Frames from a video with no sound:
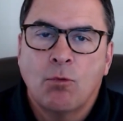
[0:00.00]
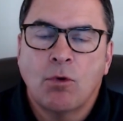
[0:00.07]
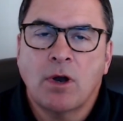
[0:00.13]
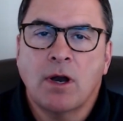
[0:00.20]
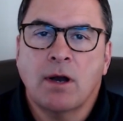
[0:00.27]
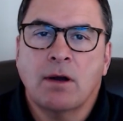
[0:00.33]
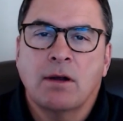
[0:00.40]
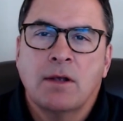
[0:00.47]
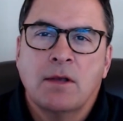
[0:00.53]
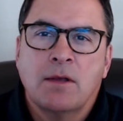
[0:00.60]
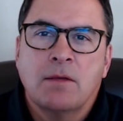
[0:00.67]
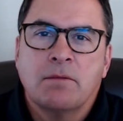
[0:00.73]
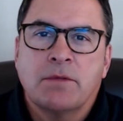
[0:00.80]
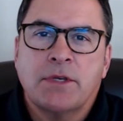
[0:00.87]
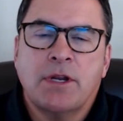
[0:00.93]
Where
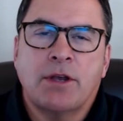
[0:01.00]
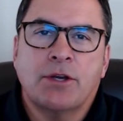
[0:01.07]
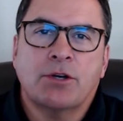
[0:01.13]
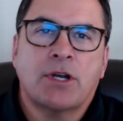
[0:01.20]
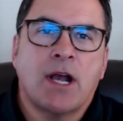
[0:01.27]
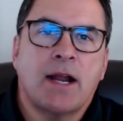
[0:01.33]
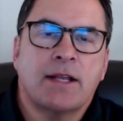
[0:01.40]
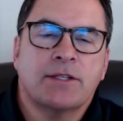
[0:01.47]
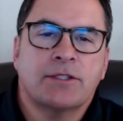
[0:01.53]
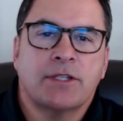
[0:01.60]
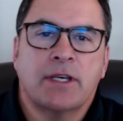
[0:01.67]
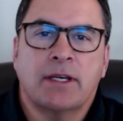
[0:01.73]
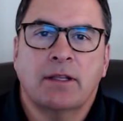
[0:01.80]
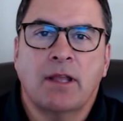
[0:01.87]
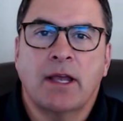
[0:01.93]
you're kind of
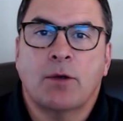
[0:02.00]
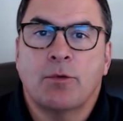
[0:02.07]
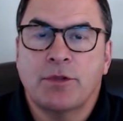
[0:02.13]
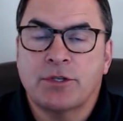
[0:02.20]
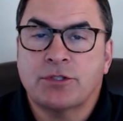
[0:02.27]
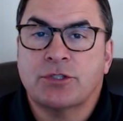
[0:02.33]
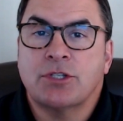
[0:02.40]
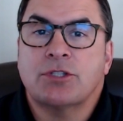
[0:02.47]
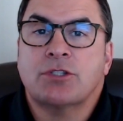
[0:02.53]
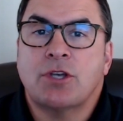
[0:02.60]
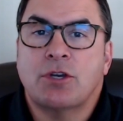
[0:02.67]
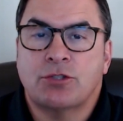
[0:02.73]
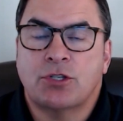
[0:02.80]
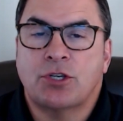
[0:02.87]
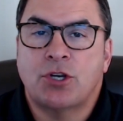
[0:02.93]
seeing, like with the
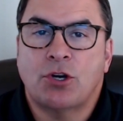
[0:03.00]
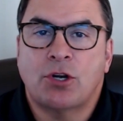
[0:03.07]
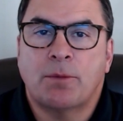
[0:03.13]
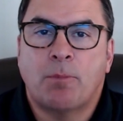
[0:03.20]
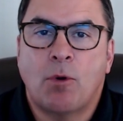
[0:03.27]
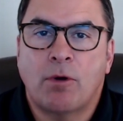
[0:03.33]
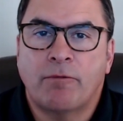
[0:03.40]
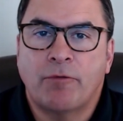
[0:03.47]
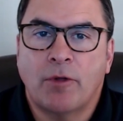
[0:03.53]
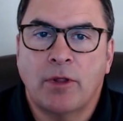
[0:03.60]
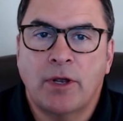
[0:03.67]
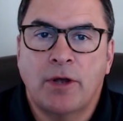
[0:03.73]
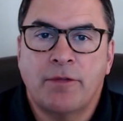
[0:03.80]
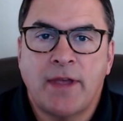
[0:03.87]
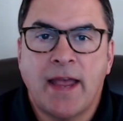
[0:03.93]
Cisco Security
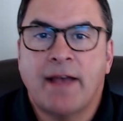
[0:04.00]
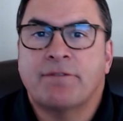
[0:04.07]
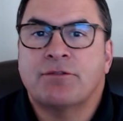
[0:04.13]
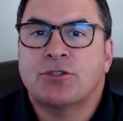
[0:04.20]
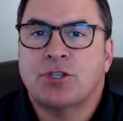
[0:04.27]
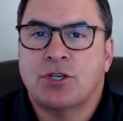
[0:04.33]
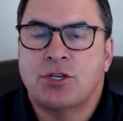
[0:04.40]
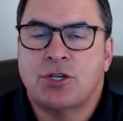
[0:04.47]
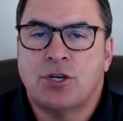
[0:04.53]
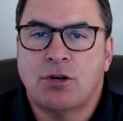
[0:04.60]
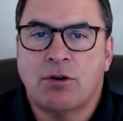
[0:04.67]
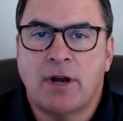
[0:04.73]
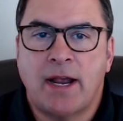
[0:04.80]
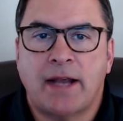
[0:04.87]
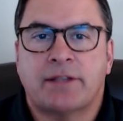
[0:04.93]
portfolio, they have
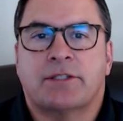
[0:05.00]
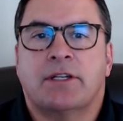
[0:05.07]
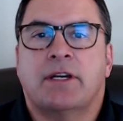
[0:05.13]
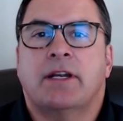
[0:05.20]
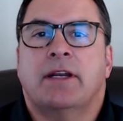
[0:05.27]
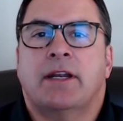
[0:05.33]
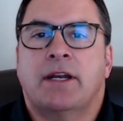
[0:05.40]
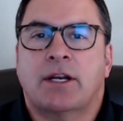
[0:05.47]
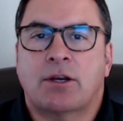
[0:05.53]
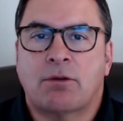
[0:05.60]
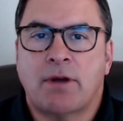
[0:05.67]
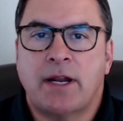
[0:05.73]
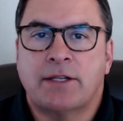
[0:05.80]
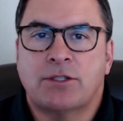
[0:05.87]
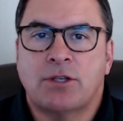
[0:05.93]
SecureX, and it
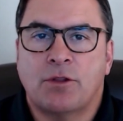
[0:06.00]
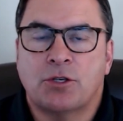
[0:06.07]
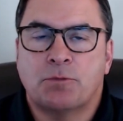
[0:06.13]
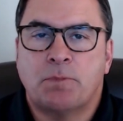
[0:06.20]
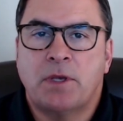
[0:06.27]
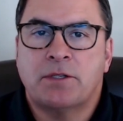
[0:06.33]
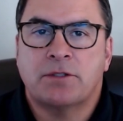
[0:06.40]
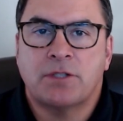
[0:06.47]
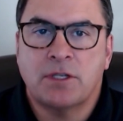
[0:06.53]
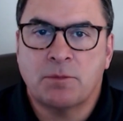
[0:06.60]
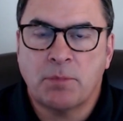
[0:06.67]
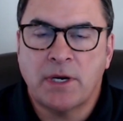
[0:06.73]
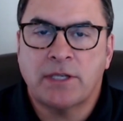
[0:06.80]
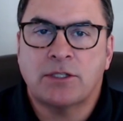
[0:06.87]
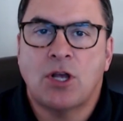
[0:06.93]
integrates all those pieces
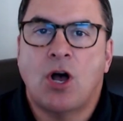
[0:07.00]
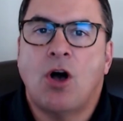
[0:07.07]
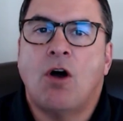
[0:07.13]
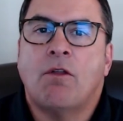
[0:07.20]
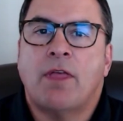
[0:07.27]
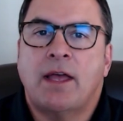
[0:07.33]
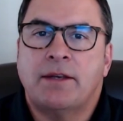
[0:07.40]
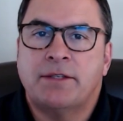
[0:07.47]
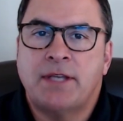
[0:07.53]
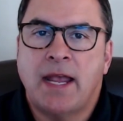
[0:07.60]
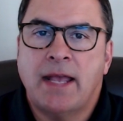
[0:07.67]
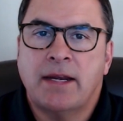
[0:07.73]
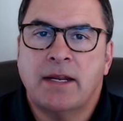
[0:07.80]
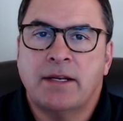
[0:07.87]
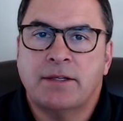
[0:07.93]
and brings all that
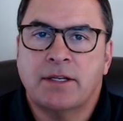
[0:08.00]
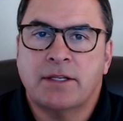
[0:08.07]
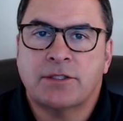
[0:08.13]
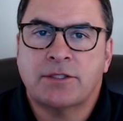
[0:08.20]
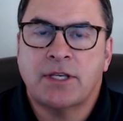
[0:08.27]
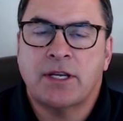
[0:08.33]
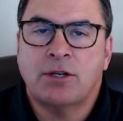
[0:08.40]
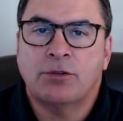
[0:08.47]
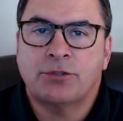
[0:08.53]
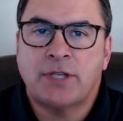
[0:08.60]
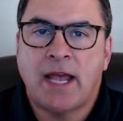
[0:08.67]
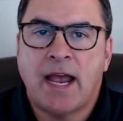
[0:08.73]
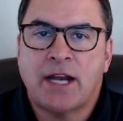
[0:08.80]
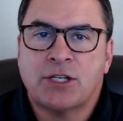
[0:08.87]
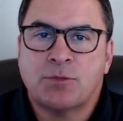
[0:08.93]
data into a single
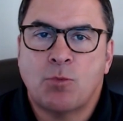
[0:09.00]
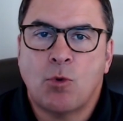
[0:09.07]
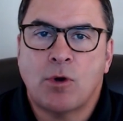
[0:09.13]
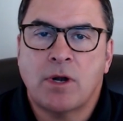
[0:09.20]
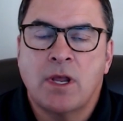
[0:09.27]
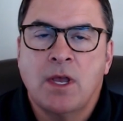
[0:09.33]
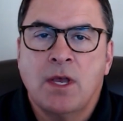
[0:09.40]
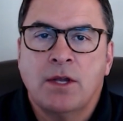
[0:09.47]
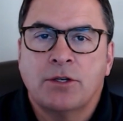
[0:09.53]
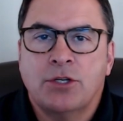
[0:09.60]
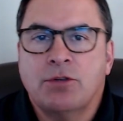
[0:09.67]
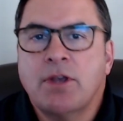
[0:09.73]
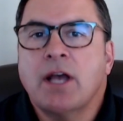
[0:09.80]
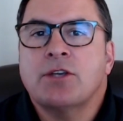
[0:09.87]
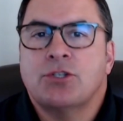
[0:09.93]
dashboard.
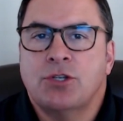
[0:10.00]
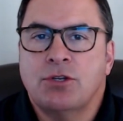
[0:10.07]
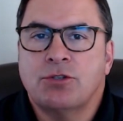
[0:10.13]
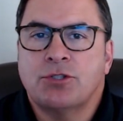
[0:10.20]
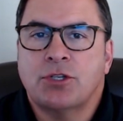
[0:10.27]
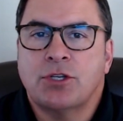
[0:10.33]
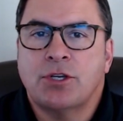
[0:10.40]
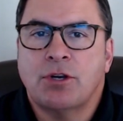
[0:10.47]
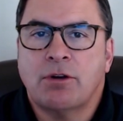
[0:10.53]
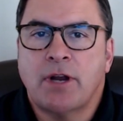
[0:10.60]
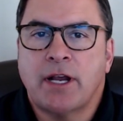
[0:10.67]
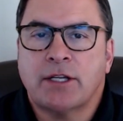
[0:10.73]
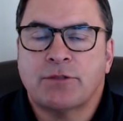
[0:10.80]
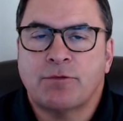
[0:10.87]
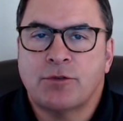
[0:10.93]
Do you guys use
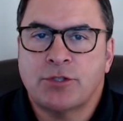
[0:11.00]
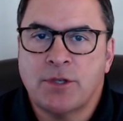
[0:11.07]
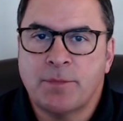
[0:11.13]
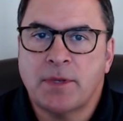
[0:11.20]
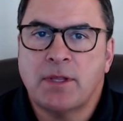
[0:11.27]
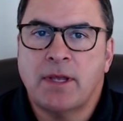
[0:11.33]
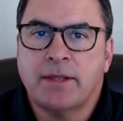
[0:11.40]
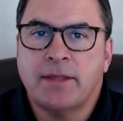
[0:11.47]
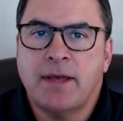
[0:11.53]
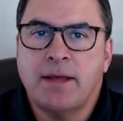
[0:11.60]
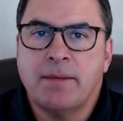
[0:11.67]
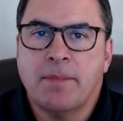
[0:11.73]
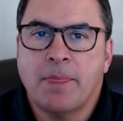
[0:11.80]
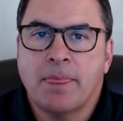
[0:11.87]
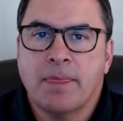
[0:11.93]
SecureX for something like
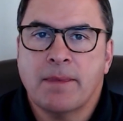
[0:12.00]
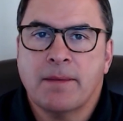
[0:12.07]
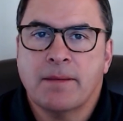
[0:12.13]
that?